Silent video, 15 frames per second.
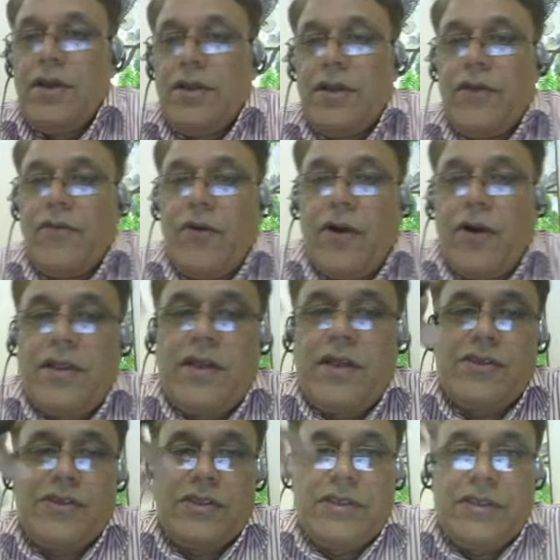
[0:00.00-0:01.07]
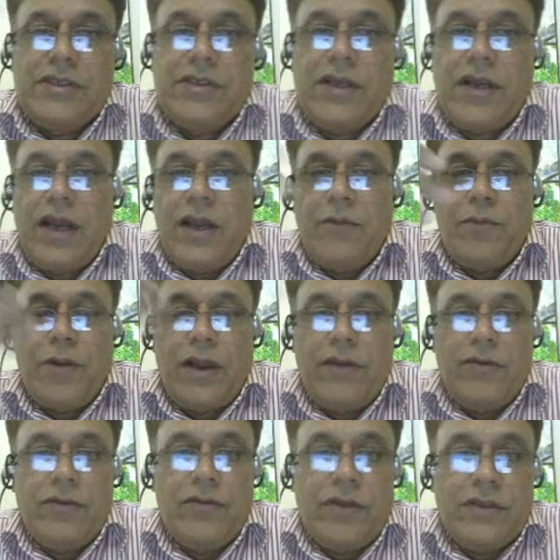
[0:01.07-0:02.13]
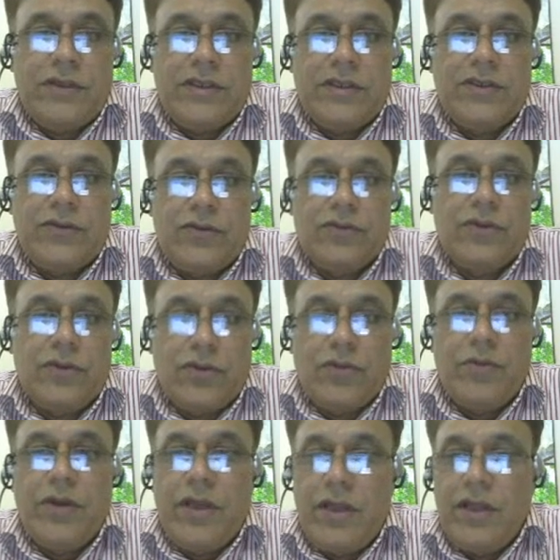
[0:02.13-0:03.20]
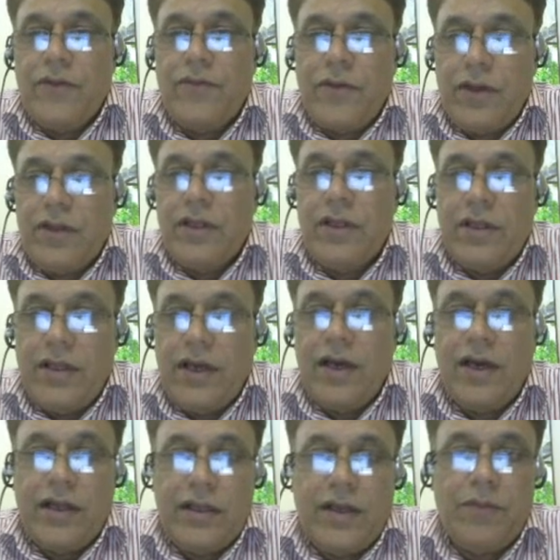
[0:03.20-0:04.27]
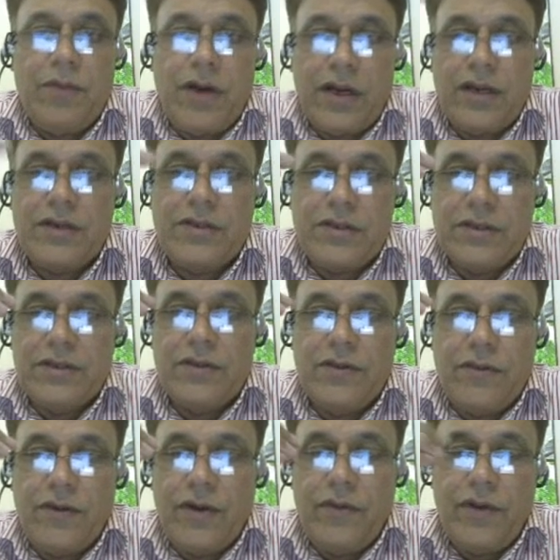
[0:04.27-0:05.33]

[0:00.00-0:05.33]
They want their share, the right price of the shares to be the market share